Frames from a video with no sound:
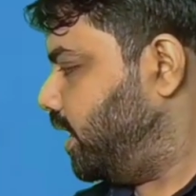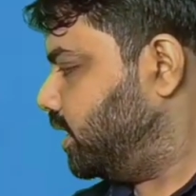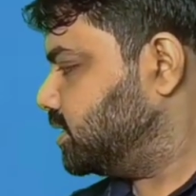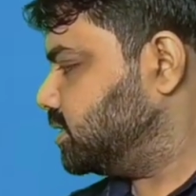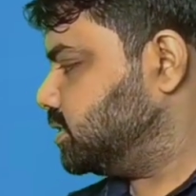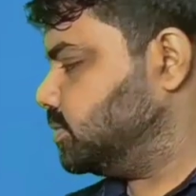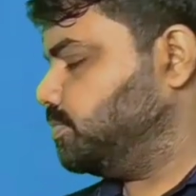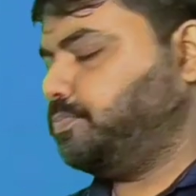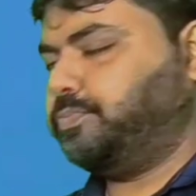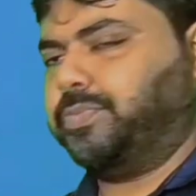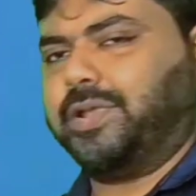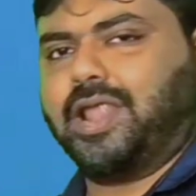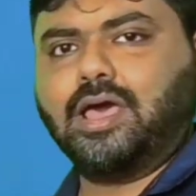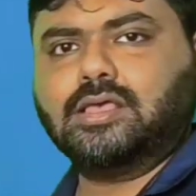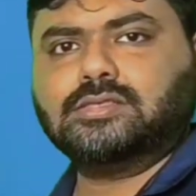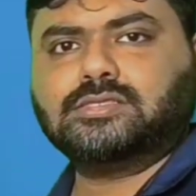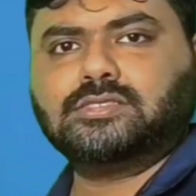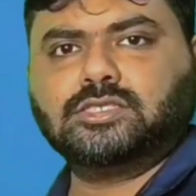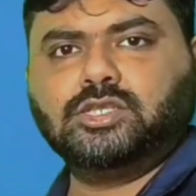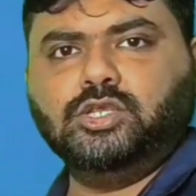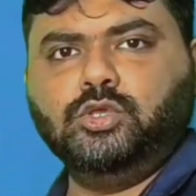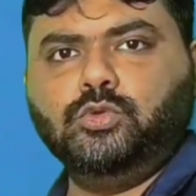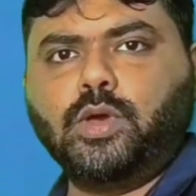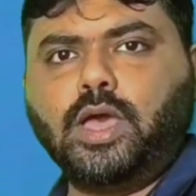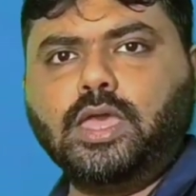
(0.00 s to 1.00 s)
2x
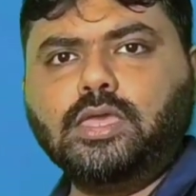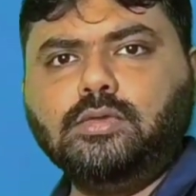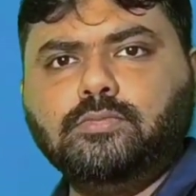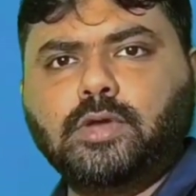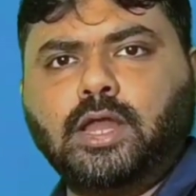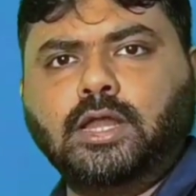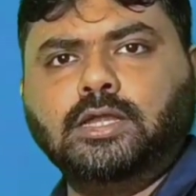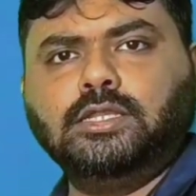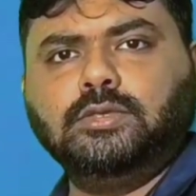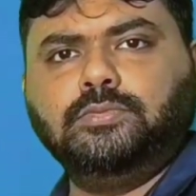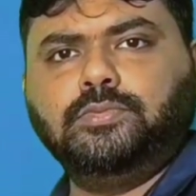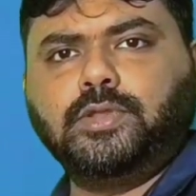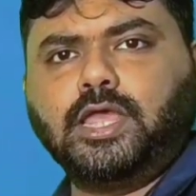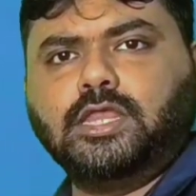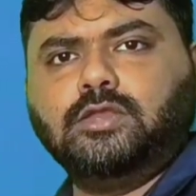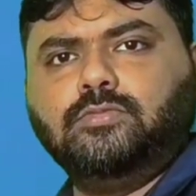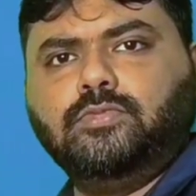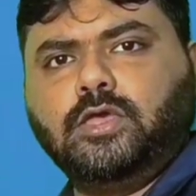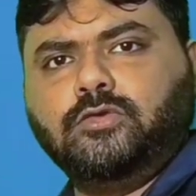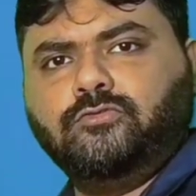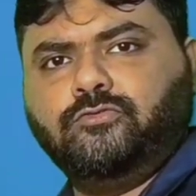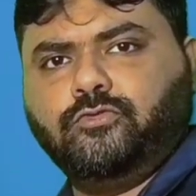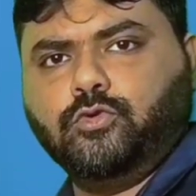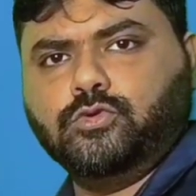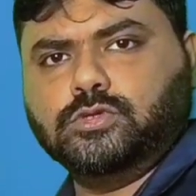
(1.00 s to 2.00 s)
plus 3y
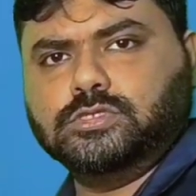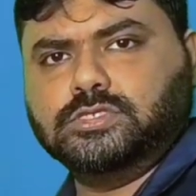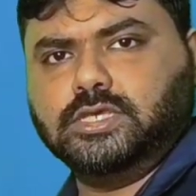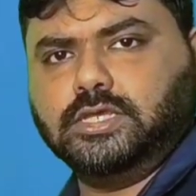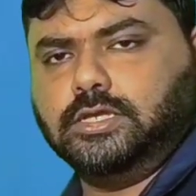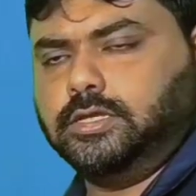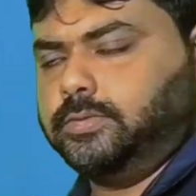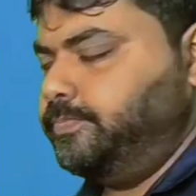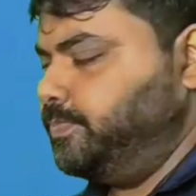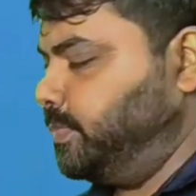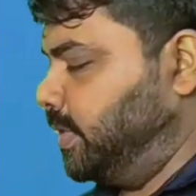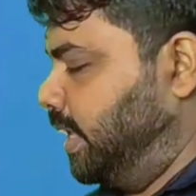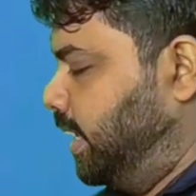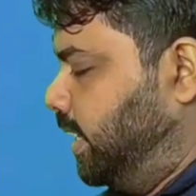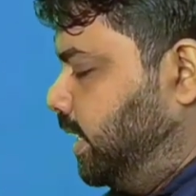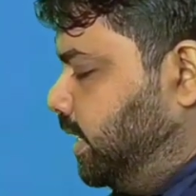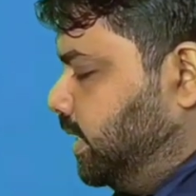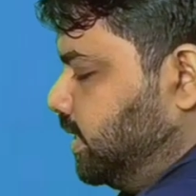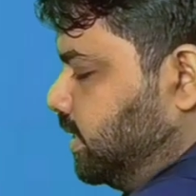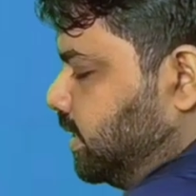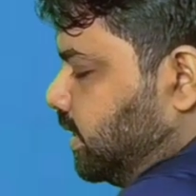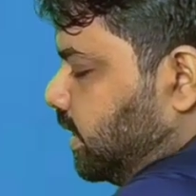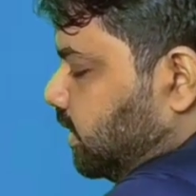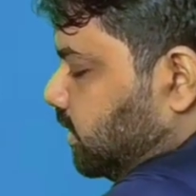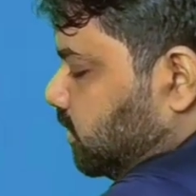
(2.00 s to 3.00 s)
multiplied by 4z.
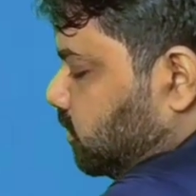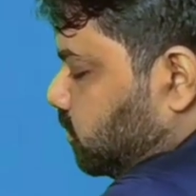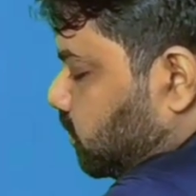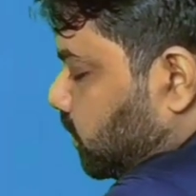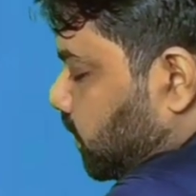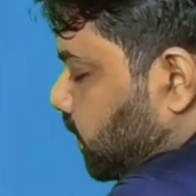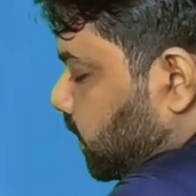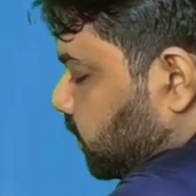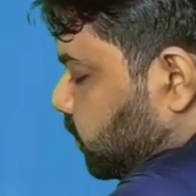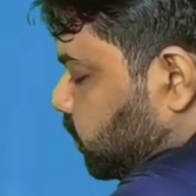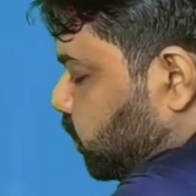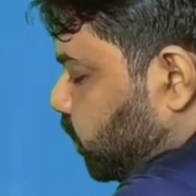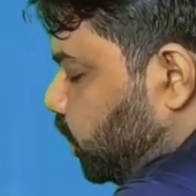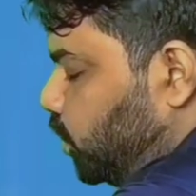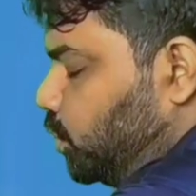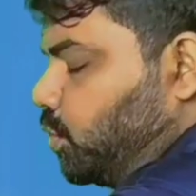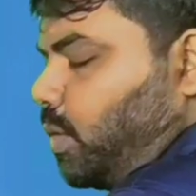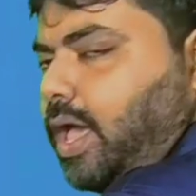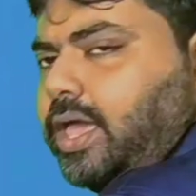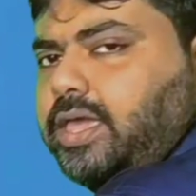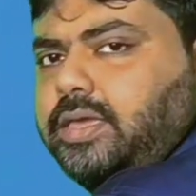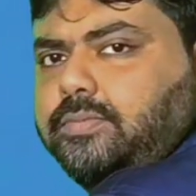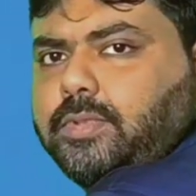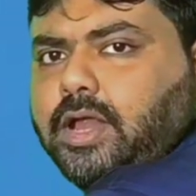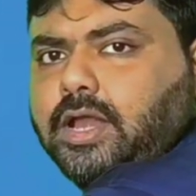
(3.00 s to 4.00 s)
Here,
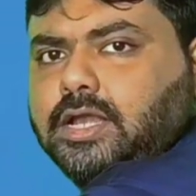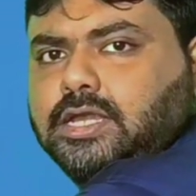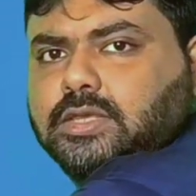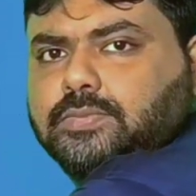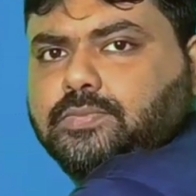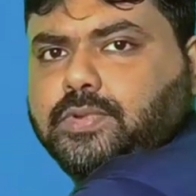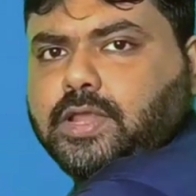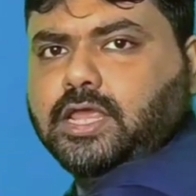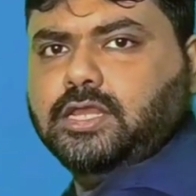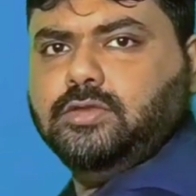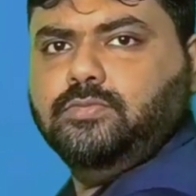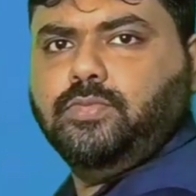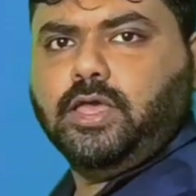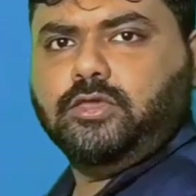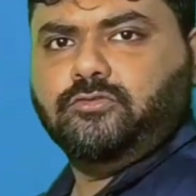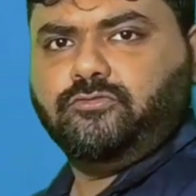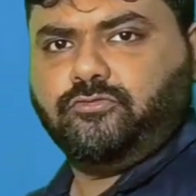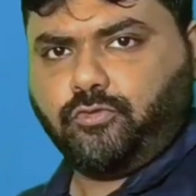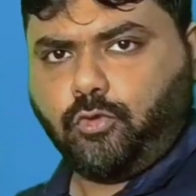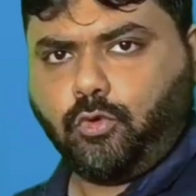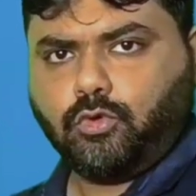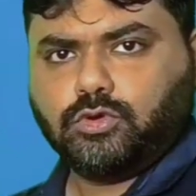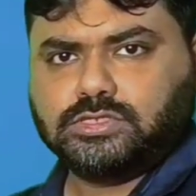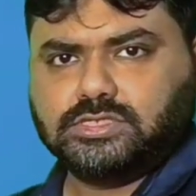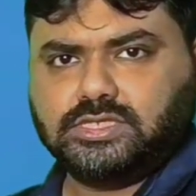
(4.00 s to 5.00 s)
3y
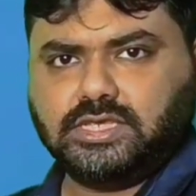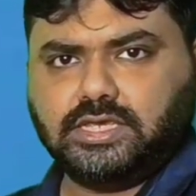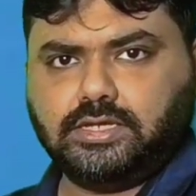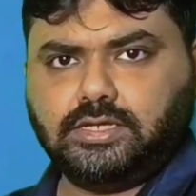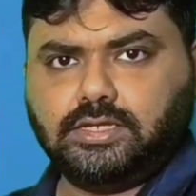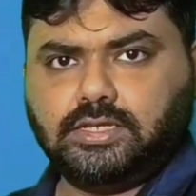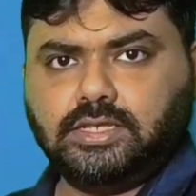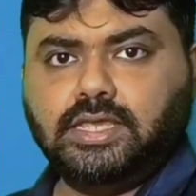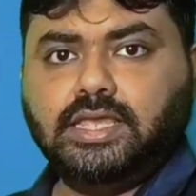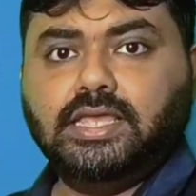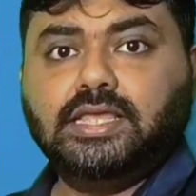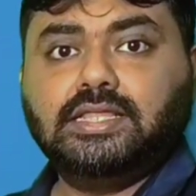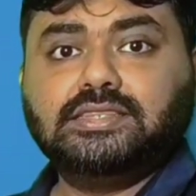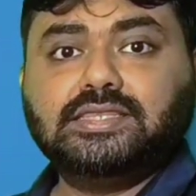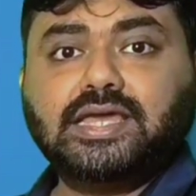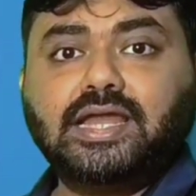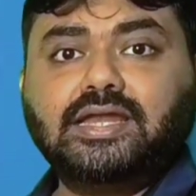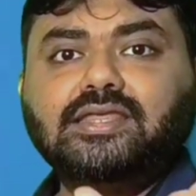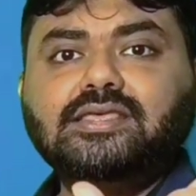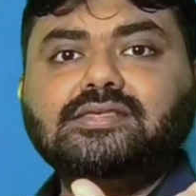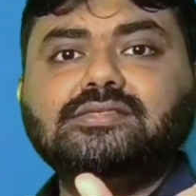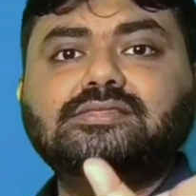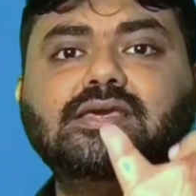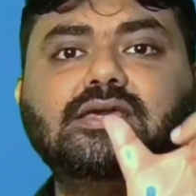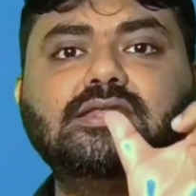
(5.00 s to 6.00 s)
multiplied by 4z,
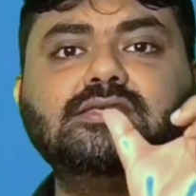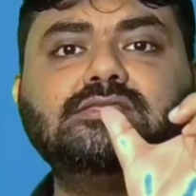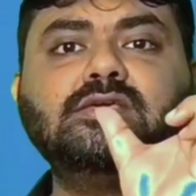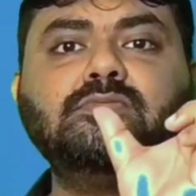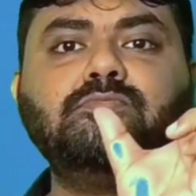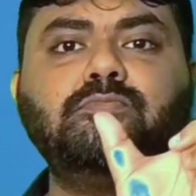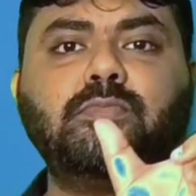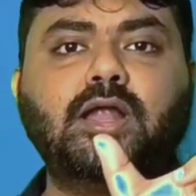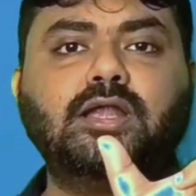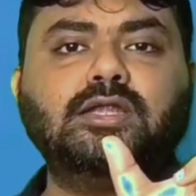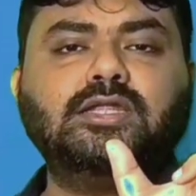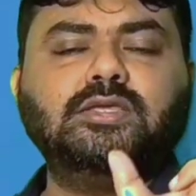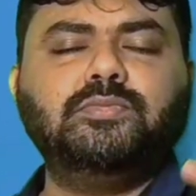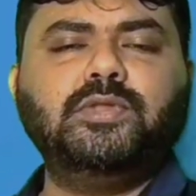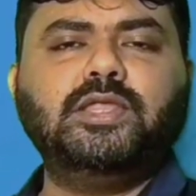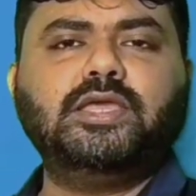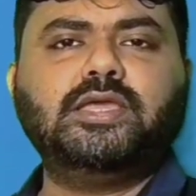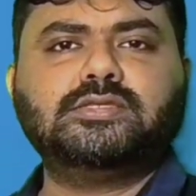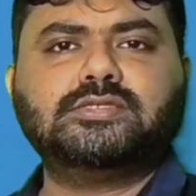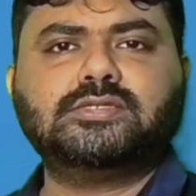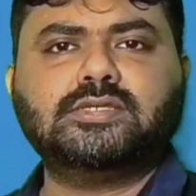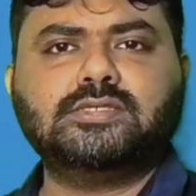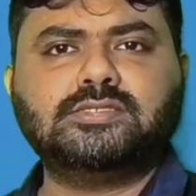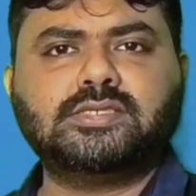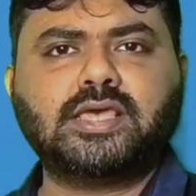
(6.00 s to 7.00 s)
that is, there is a
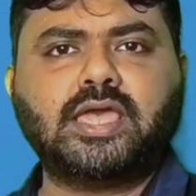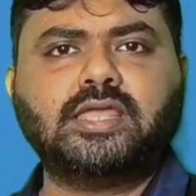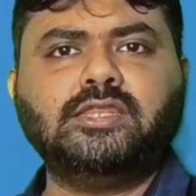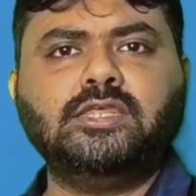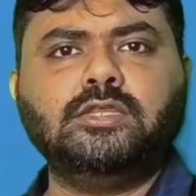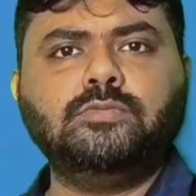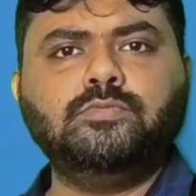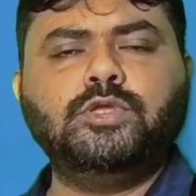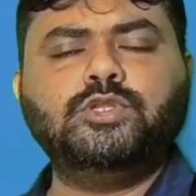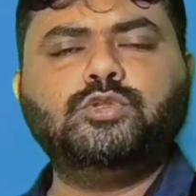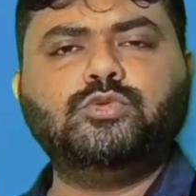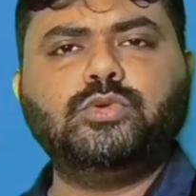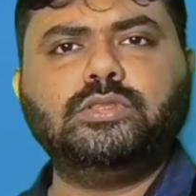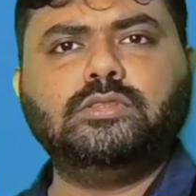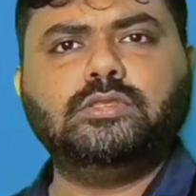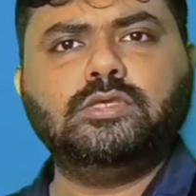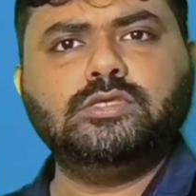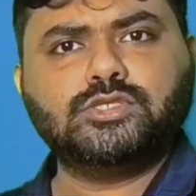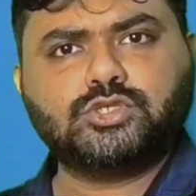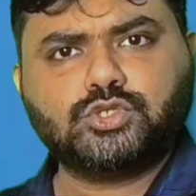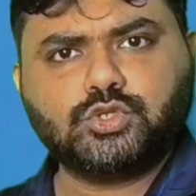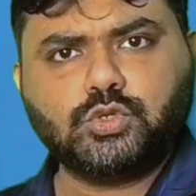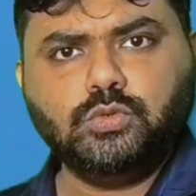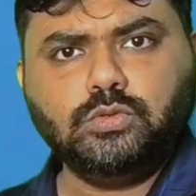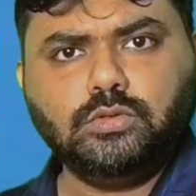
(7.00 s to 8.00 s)
multiplication sign in
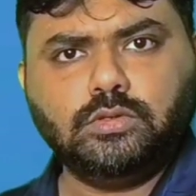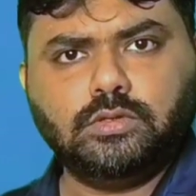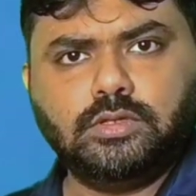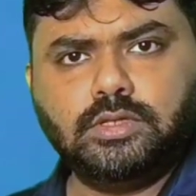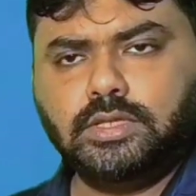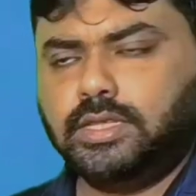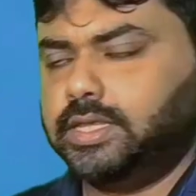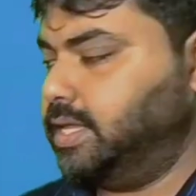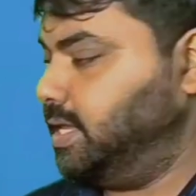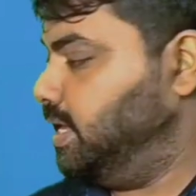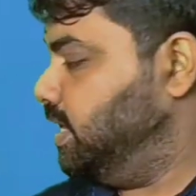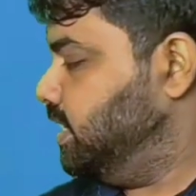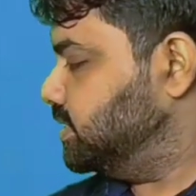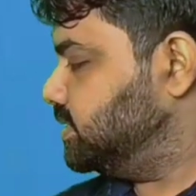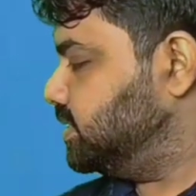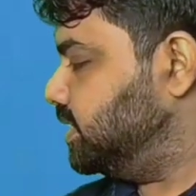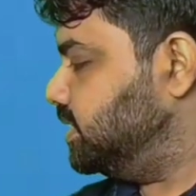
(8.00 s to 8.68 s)
between these two.